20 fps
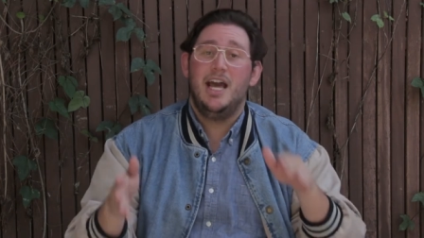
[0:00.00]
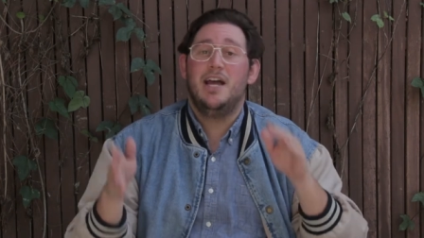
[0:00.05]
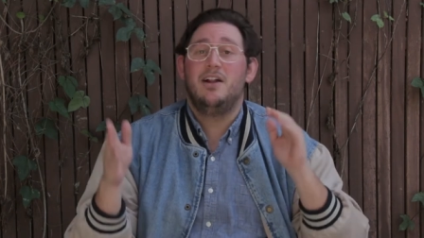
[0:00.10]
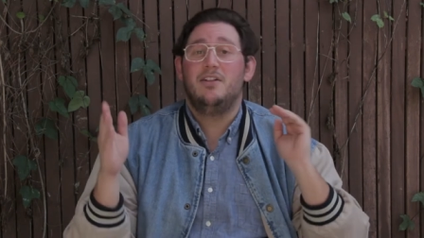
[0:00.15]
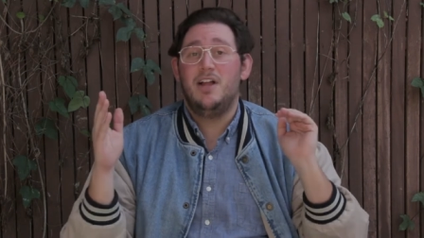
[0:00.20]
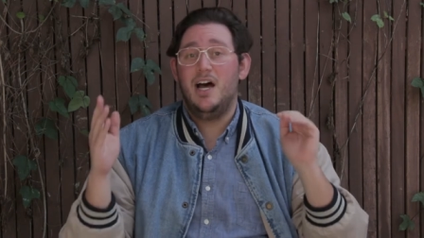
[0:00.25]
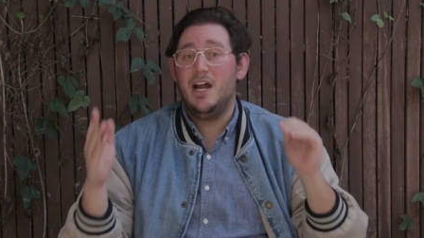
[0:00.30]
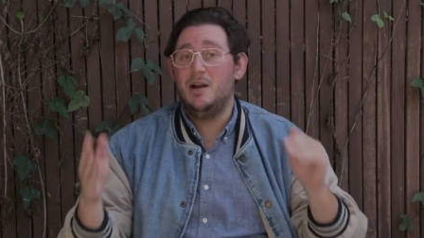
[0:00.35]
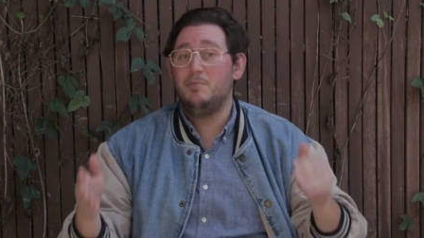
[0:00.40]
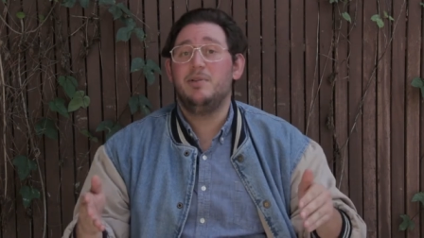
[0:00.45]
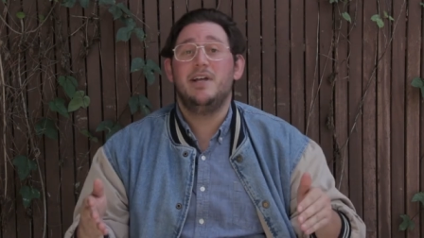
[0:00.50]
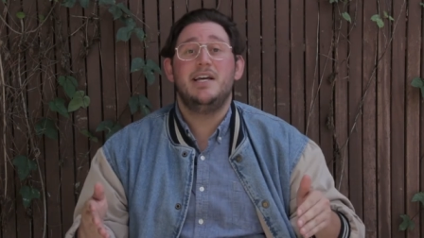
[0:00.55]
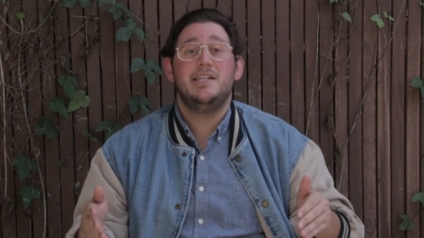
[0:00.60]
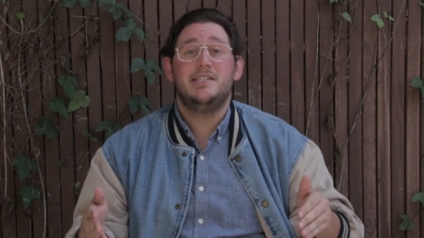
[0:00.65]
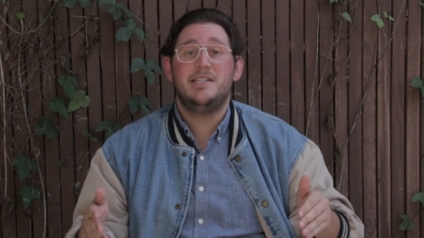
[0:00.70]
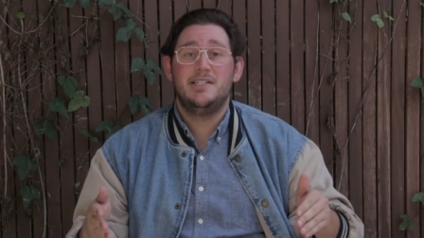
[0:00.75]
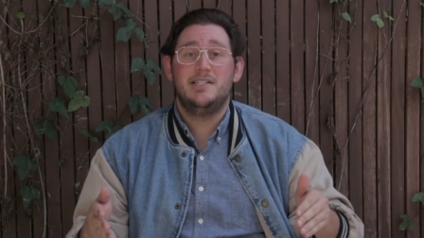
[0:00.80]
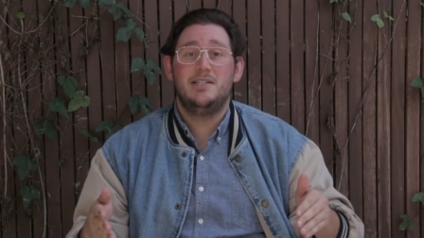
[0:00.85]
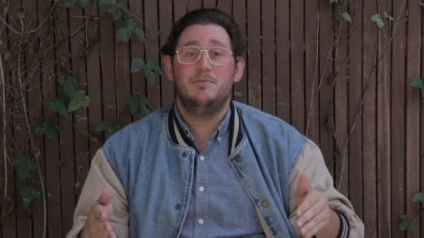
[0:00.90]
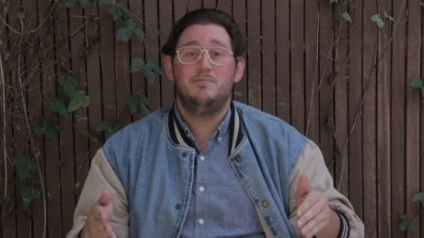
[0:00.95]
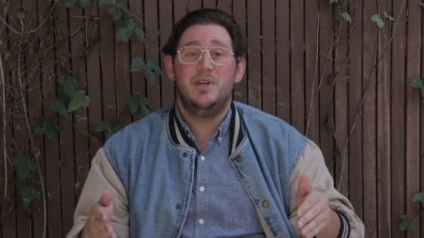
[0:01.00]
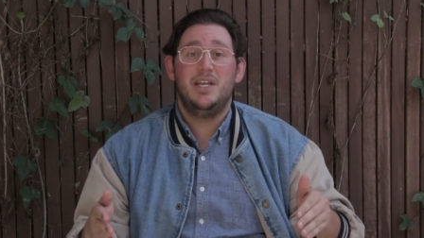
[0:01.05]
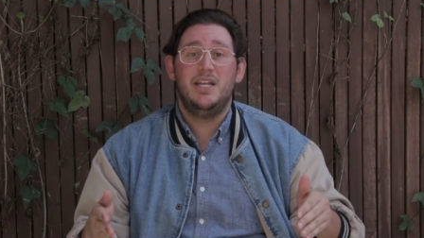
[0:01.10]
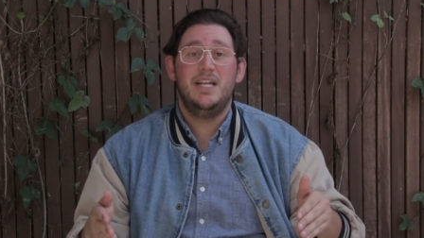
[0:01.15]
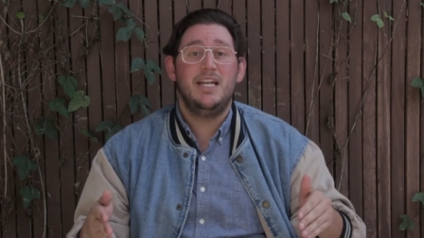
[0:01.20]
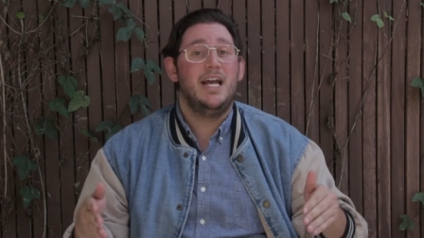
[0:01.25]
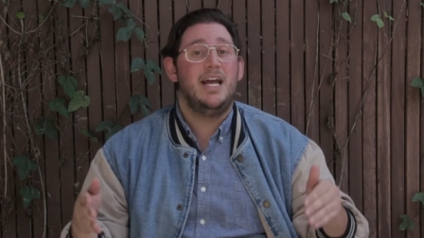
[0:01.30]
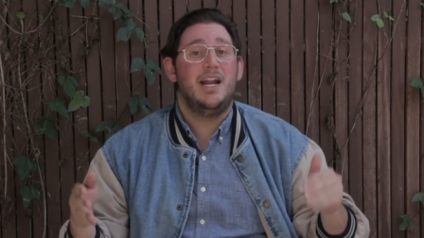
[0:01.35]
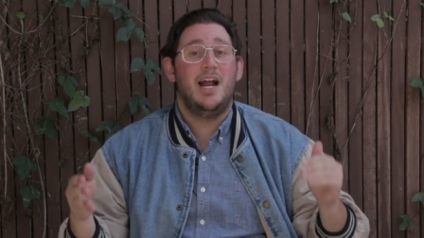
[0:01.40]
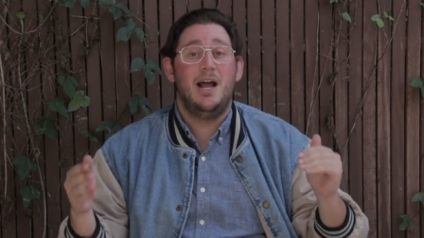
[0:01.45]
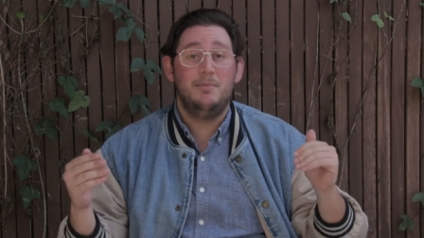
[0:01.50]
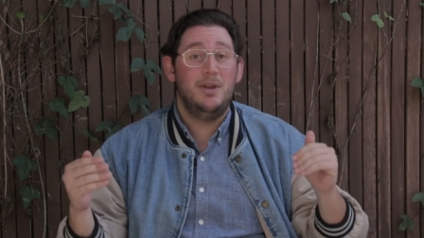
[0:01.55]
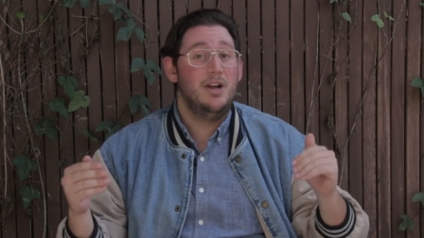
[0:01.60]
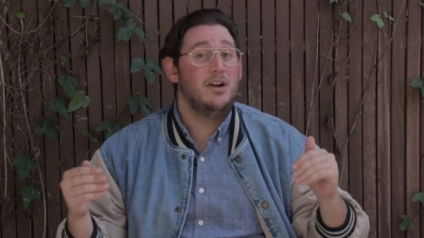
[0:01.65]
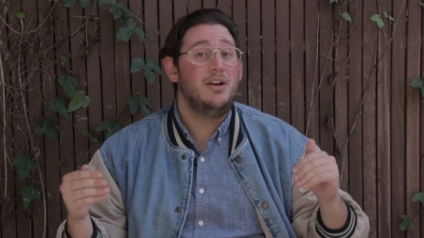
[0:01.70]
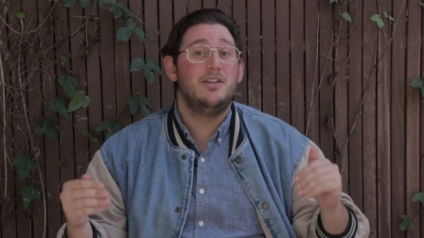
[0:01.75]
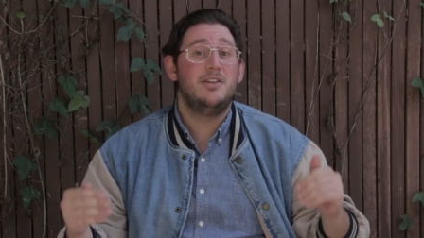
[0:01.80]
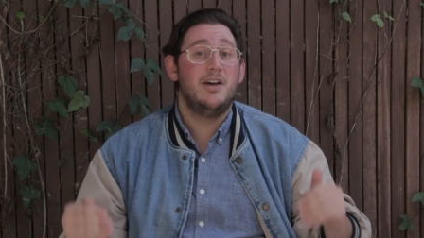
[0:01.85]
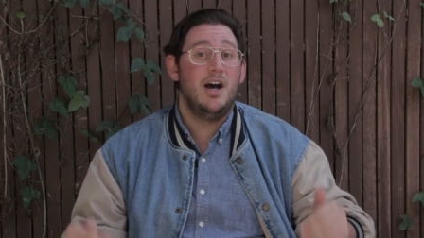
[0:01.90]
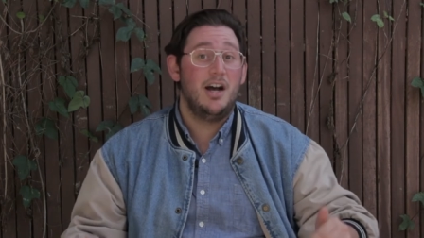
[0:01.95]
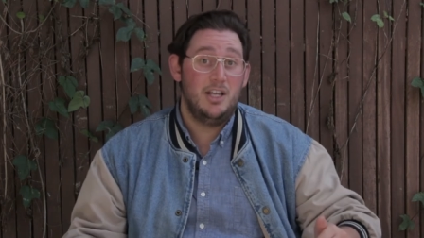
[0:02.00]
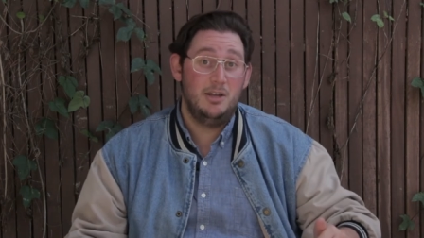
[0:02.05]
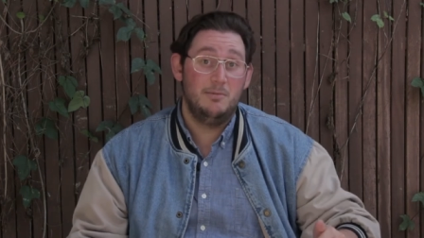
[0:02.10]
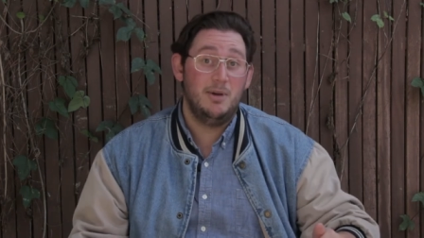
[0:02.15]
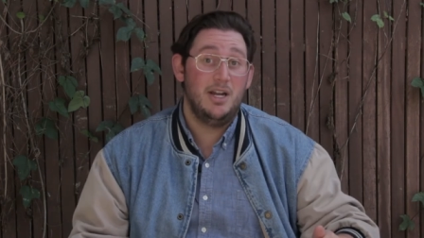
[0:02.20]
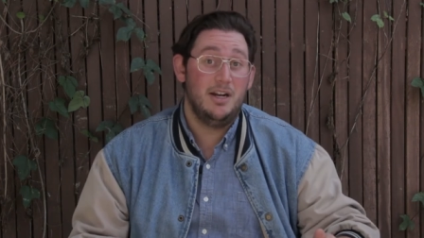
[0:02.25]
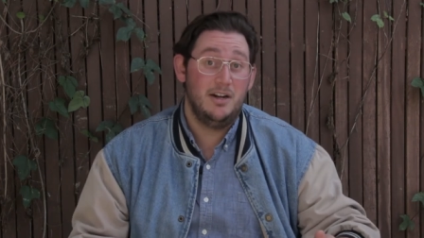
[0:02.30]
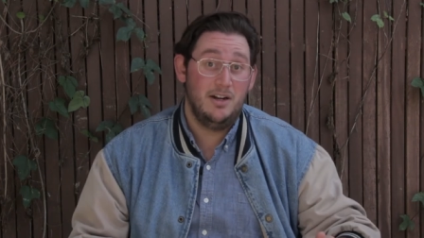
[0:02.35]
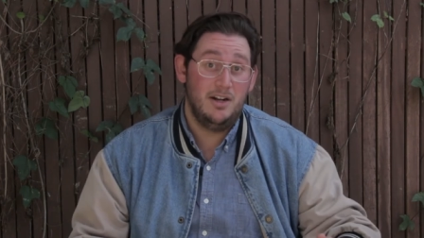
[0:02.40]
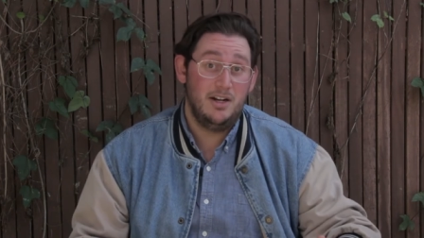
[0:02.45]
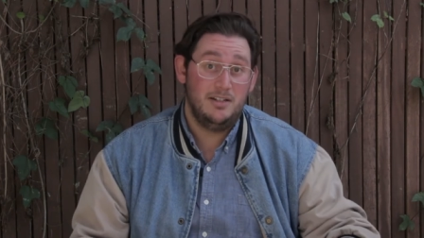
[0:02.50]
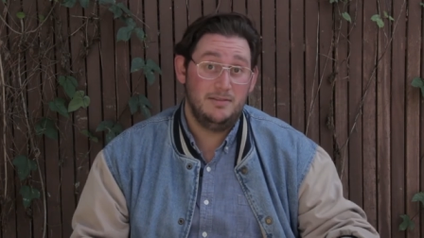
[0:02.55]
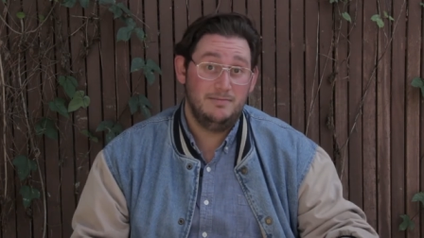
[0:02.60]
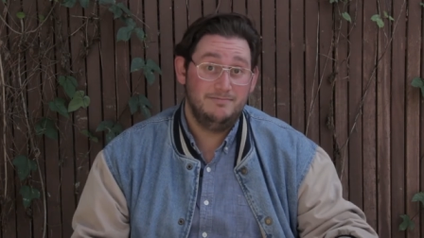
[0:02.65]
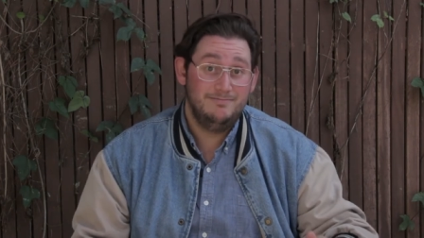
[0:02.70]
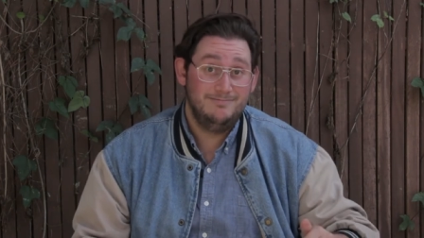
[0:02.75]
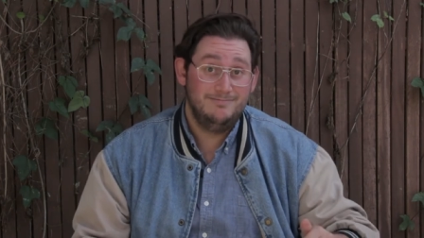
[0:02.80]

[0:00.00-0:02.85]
and a lot of places to be, and I'm here to document it all.